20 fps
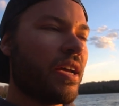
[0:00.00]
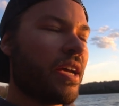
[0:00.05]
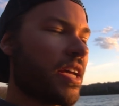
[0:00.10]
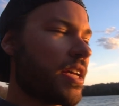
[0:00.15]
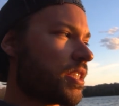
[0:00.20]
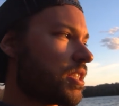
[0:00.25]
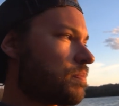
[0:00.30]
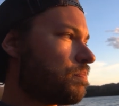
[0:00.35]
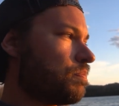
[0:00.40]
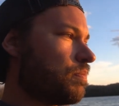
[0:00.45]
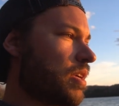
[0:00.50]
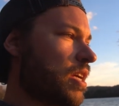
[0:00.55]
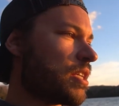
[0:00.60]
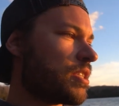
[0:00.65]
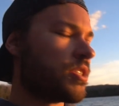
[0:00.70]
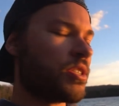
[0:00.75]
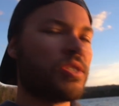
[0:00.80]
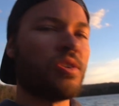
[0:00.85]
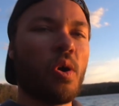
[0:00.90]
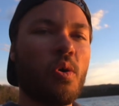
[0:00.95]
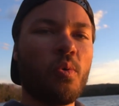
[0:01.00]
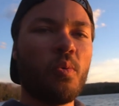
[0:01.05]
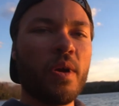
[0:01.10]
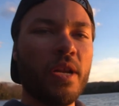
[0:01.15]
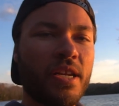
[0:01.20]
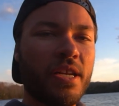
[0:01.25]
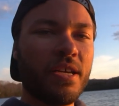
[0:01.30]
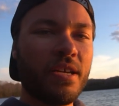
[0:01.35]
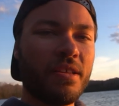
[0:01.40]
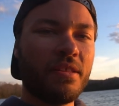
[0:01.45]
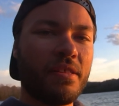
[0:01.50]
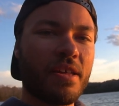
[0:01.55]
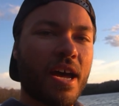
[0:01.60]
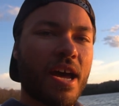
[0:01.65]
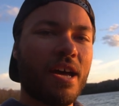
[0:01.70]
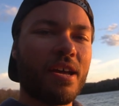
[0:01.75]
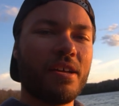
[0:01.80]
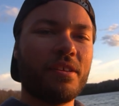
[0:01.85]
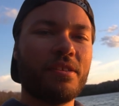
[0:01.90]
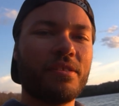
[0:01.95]
it's so windy
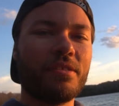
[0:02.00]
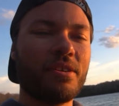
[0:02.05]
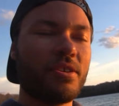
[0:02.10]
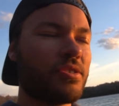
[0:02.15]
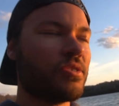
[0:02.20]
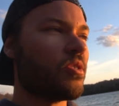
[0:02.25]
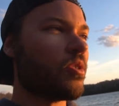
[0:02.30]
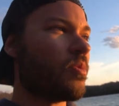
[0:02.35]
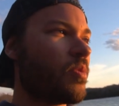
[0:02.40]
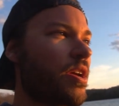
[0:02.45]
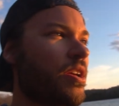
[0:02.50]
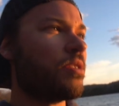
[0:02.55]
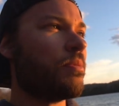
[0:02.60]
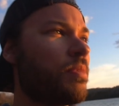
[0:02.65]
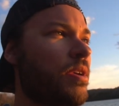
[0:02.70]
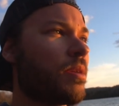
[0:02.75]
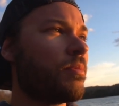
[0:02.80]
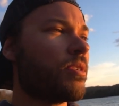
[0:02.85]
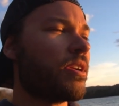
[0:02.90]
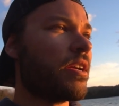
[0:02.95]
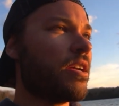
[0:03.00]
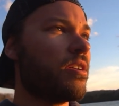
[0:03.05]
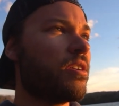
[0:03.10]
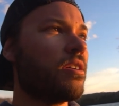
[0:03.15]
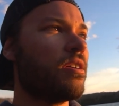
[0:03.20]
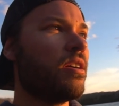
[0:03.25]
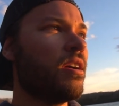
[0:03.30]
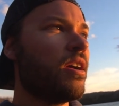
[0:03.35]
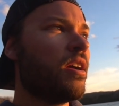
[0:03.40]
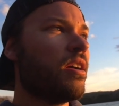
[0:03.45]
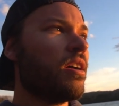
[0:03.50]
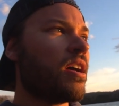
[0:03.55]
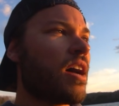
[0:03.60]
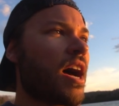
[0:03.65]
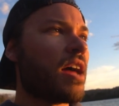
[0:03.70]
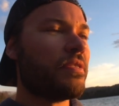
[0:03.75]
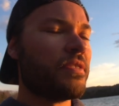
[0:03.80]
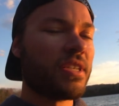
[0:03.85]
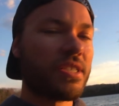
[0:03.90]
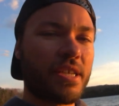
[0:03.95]
that there's no way you'd be able to hear.
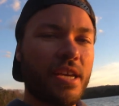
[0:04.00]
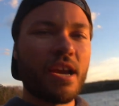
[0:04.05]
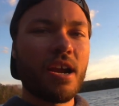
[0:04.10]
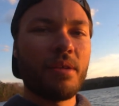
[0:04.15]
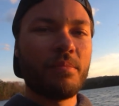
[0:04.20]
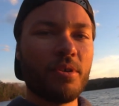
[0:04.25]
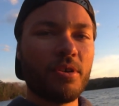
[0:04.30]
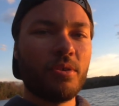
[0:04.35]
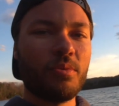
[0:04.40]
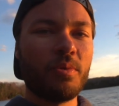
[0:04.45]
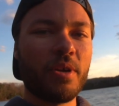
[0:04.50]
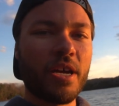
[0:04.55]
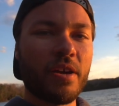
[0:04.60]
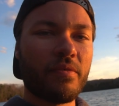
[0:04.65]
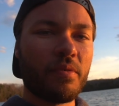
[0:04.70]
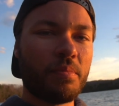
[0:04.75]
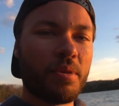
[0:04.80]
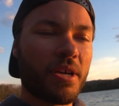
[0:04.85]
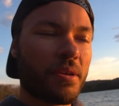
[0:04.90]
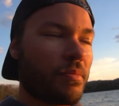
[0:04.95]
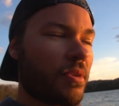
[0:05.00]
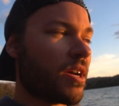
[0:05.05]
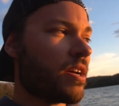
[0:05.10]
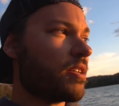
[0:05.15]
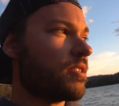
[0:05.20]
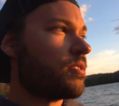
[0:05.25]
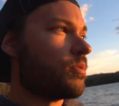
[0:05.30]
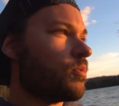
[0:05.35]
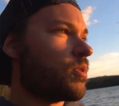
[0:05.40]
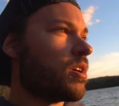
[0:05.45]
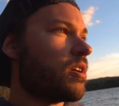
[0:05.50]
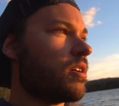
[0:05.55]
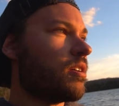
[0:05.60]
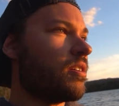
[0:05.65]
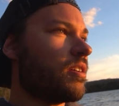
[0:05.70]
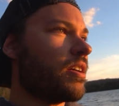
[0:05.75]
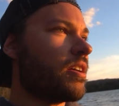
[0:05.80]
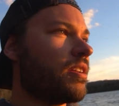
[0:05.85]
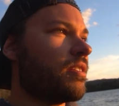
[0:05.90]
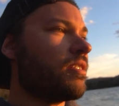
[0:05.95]
On this camera, we have a big mic to
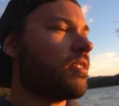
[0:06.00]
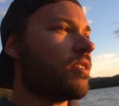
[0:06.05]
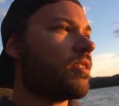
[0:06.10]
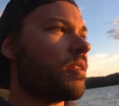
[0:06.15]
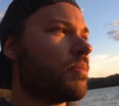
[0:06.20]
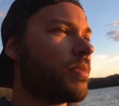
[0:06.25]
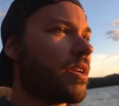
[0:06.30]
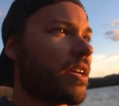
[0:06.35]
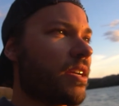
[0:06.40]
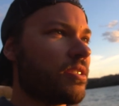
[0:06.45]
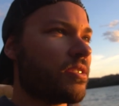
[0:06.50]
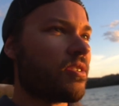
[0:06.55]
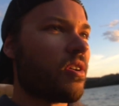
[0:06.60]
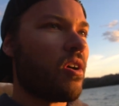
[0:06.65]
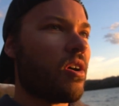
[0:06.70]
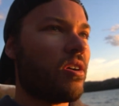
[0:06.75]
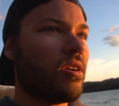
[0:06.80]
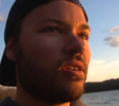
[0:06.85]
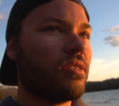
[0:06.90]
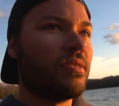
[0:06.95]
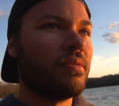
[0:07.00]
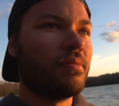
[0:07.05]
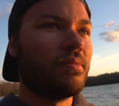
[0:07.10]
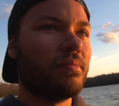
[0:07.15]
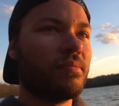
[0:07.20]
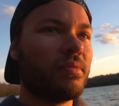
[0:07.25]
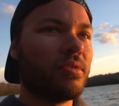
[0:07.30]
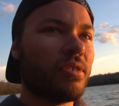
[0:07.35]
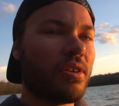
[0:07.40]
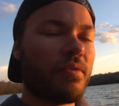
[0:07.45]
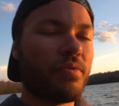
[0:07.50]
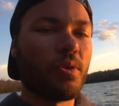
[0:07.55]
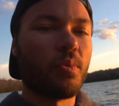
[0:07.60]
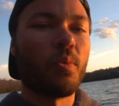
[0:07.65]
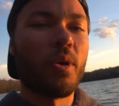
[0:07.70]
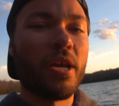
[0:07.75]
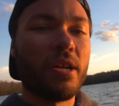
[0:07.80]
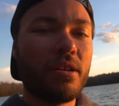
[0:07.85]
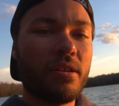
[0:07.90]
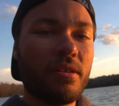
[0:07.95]
where it eliminates all of the
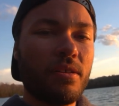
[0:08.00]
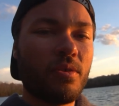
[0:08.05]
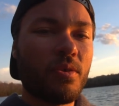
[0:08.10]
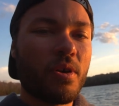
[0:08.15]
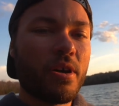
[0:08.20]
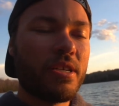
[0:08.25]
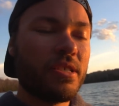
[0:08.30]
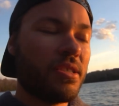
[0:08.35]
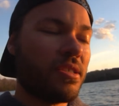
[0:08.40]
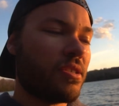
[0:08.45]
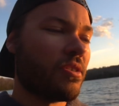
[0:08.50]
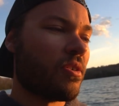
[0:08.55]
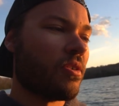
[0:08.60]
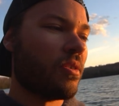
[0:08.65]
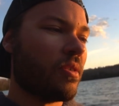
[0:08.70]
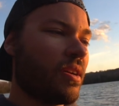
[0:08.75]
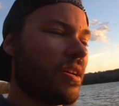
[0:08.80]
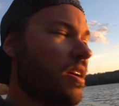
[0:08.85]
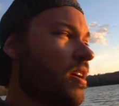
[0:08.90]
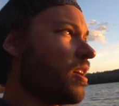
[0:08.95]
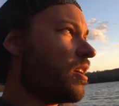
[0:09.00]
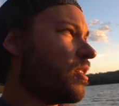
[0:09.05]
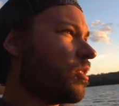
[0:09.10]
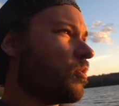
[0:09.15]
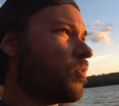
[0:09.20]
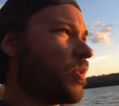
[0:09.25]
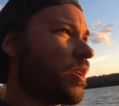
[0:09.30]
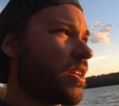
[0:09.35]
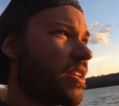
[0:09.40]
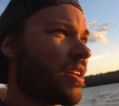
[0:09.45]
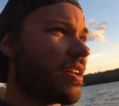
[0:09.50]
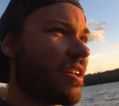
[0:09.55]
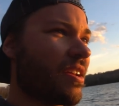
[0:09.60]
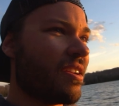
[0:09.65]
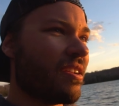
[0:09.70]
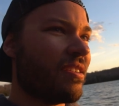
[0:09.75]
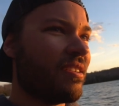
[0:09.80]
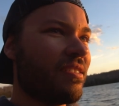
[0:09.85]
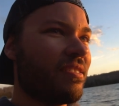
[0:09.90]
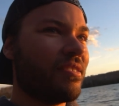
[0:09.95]
wind noise, so we
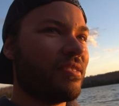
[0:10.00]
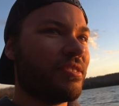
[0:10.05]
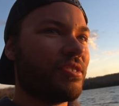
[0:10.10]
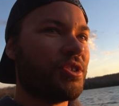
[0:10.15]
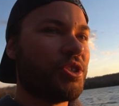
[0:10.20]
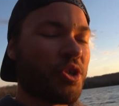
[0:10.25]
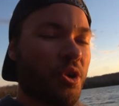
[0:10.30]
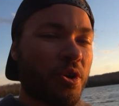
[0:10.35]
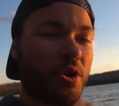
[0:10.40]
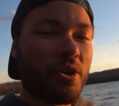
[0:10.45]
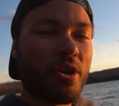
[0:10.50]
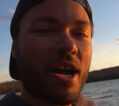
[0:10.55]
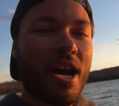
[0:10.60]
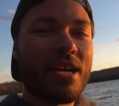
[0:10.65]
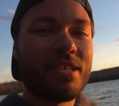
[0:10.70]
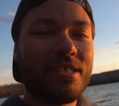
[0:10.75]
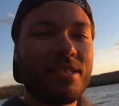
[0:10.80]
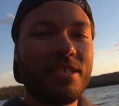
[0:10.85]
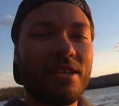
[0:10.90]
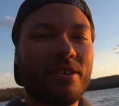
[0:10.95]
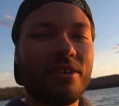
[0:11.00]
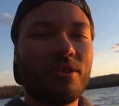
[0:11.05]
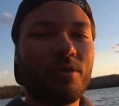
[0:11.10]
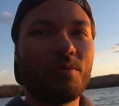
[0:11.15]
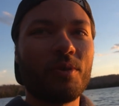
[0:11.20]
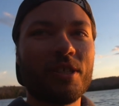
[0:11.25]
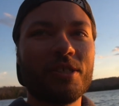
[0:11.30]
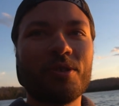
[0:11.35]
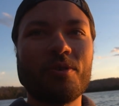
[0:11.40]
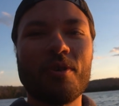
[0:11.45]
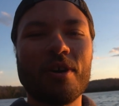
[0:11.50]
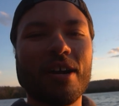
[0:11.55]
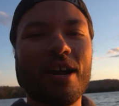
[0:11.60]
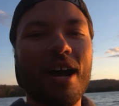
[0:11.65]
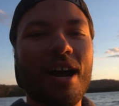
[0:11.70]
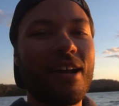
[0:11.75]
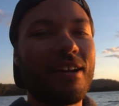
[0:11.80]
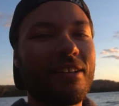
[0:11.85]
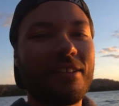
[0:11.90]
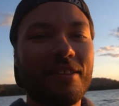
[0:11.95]
can show you guys still what's going
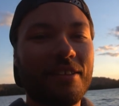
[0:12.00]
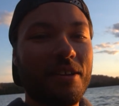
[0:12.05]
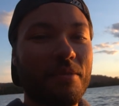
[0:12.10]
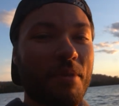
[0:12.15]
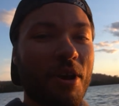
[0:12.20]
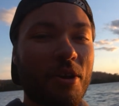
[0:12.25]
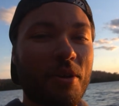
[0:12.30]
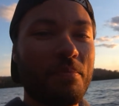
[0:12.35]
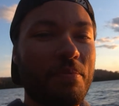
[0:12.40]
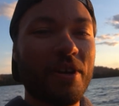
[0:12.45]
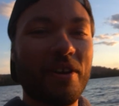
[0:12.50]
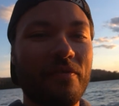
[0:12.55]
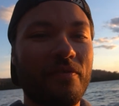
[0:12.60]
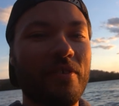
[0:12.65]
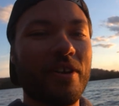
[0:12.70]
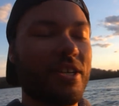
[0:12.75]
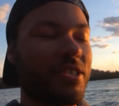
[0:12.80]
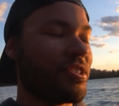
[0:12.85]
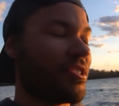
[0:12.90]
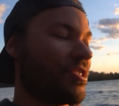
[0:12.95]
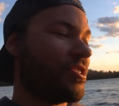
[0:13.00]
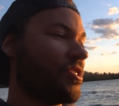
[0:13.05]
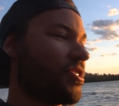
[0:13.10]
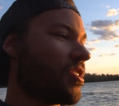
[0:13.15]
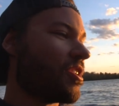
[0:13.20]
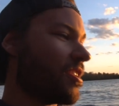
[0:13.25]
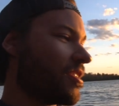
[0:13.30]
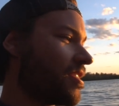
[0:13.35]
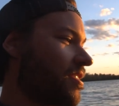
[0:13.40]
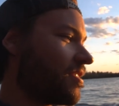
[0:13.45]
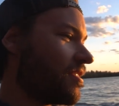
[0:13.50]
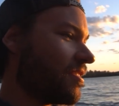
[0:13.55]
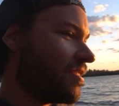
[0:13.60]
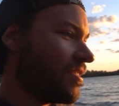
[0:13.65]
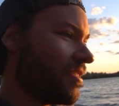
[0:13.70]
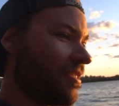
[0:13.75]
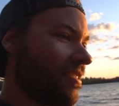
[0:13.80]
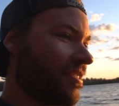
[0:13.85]
on, and the amount of big fish is just